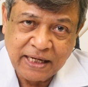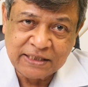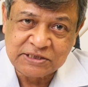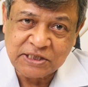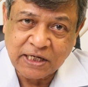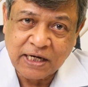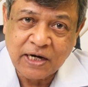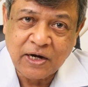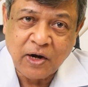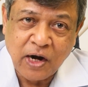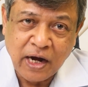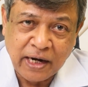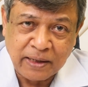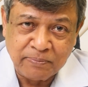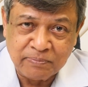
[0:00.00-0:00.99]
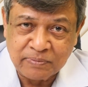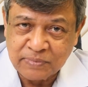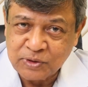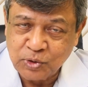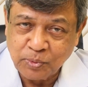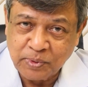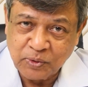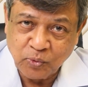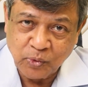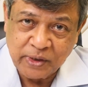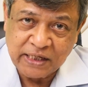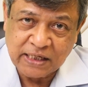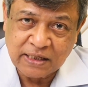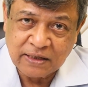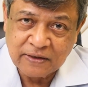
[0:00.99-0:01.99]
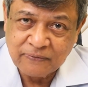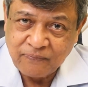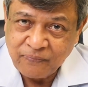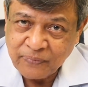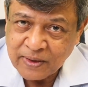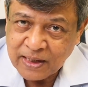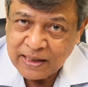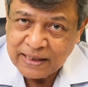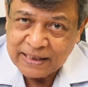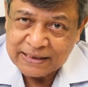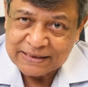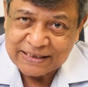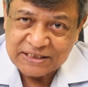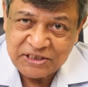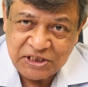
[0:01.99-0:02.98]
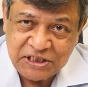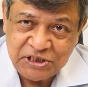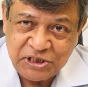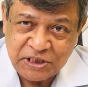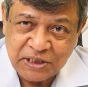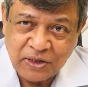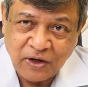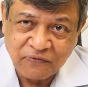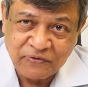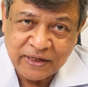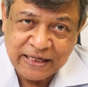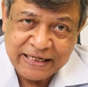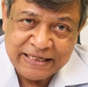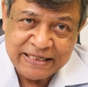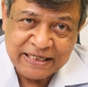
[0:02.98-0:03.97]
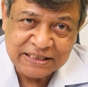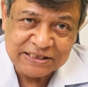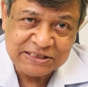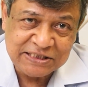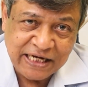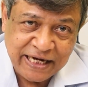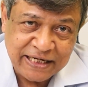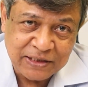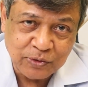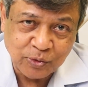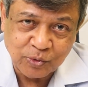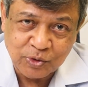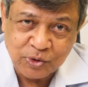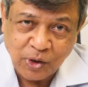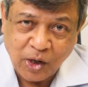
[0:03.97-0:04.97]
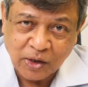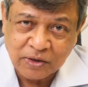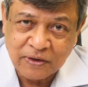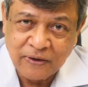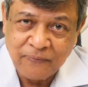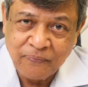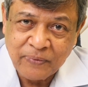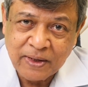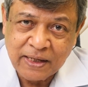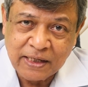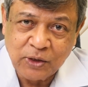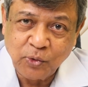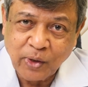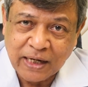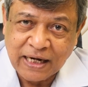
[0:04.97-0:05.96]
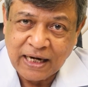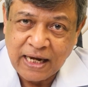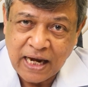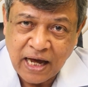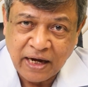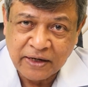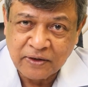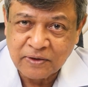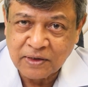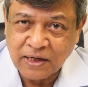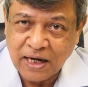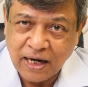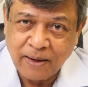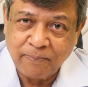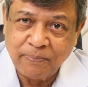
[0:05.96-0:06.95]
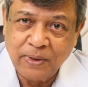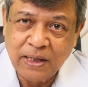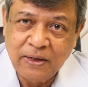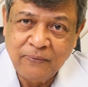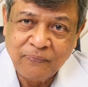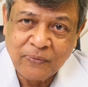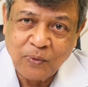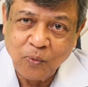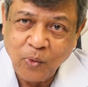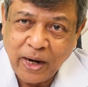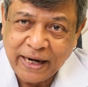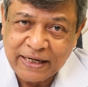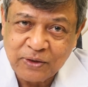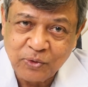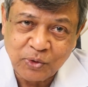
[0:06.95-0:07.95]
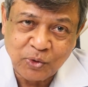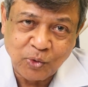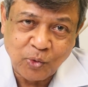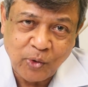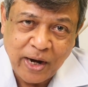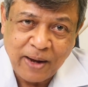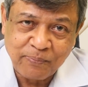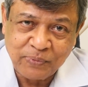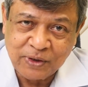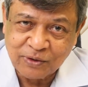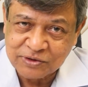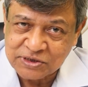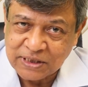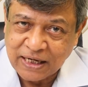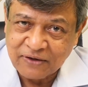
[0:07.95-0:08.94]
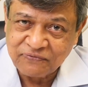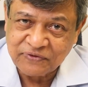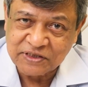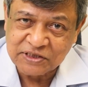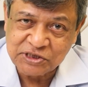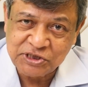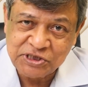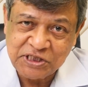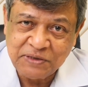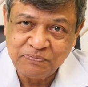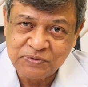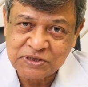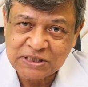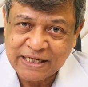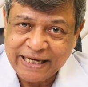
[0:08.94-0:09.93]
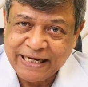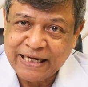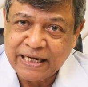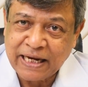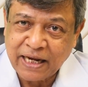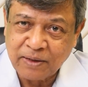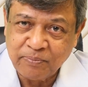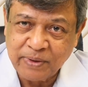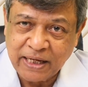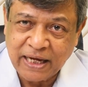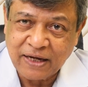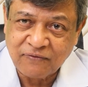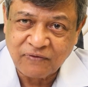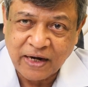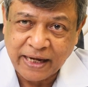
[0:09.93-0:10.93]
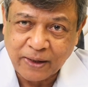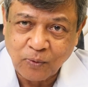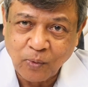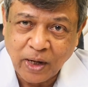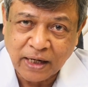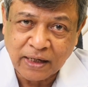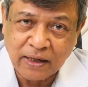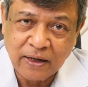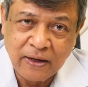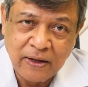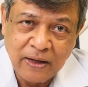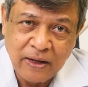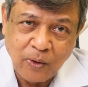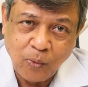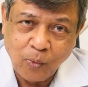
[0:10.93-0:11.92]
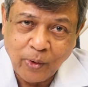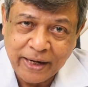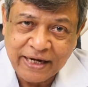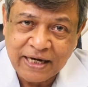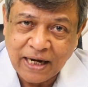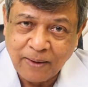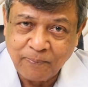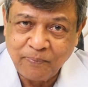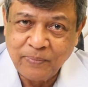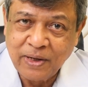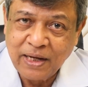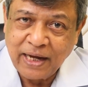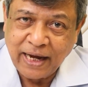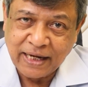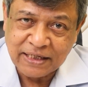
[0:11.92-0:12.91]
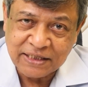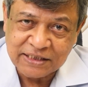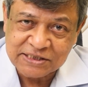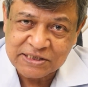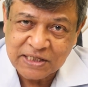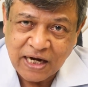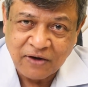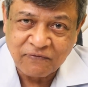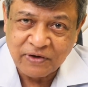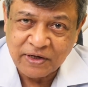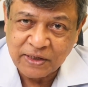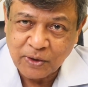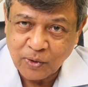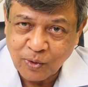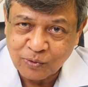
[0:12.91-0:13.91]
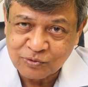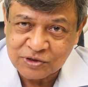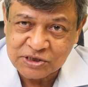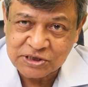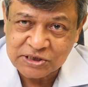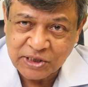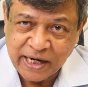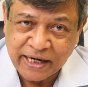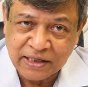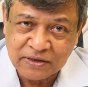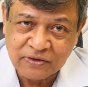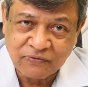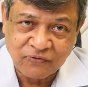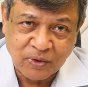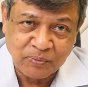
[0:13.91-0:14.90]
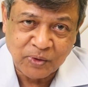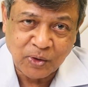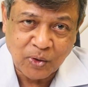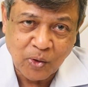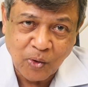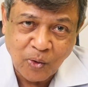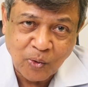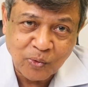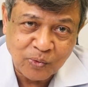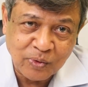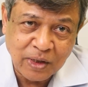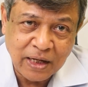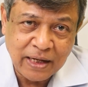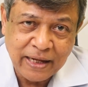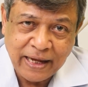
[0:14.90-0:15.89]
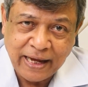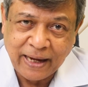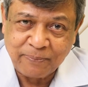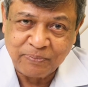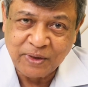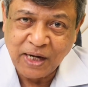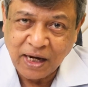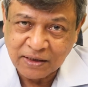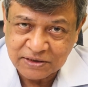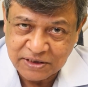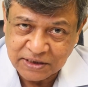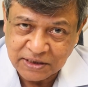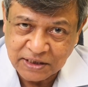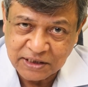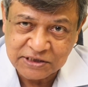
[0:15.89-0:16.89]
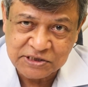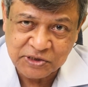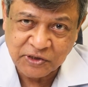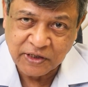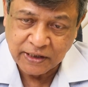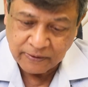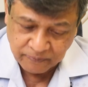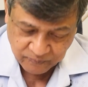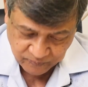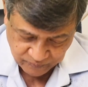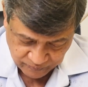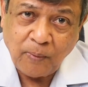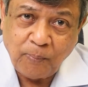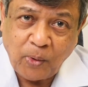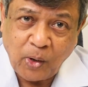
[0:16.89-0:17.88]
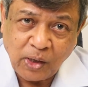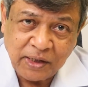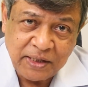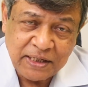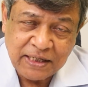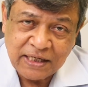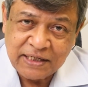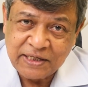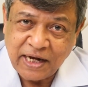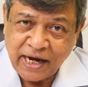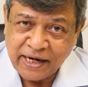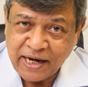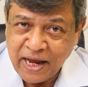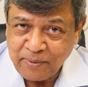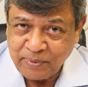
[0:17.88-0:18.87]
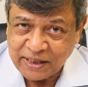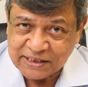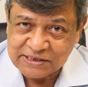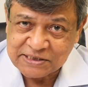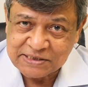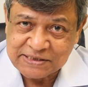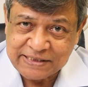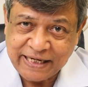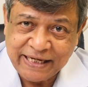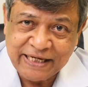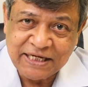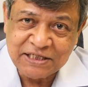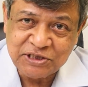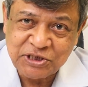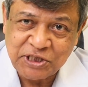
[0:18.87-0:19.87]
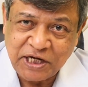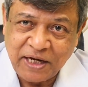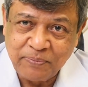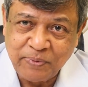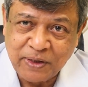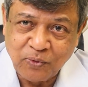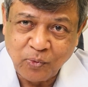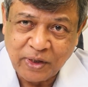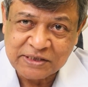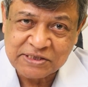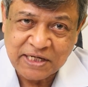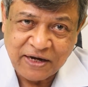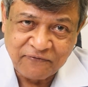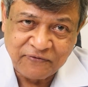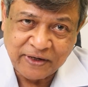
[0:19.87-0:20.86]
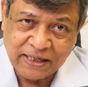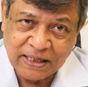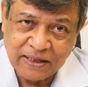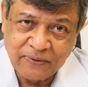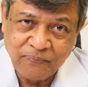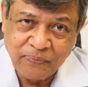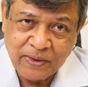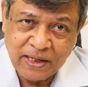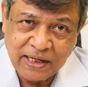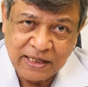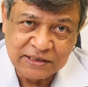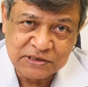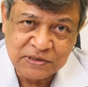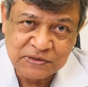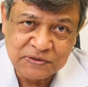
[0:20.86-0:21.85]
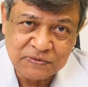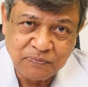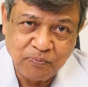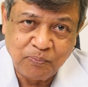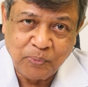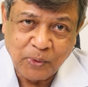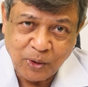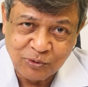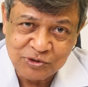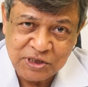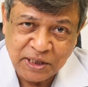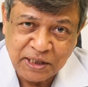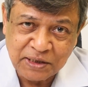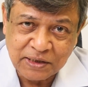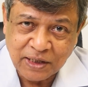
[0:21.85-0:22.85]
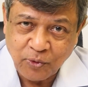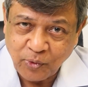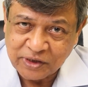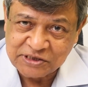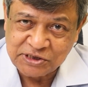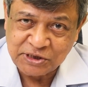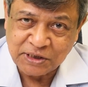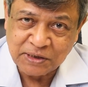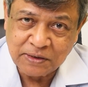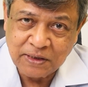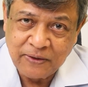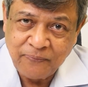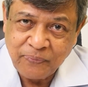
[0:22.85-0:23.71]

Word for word: it's a crime to be weak. The teaching of an Indian saint who taught, "You are a lion cub. Why do you wrap yourself in sheep's skin and behave like one? Wake up and discover your own strength from your own abducted history." Political dynamics taking shape in West Africa is posing the question: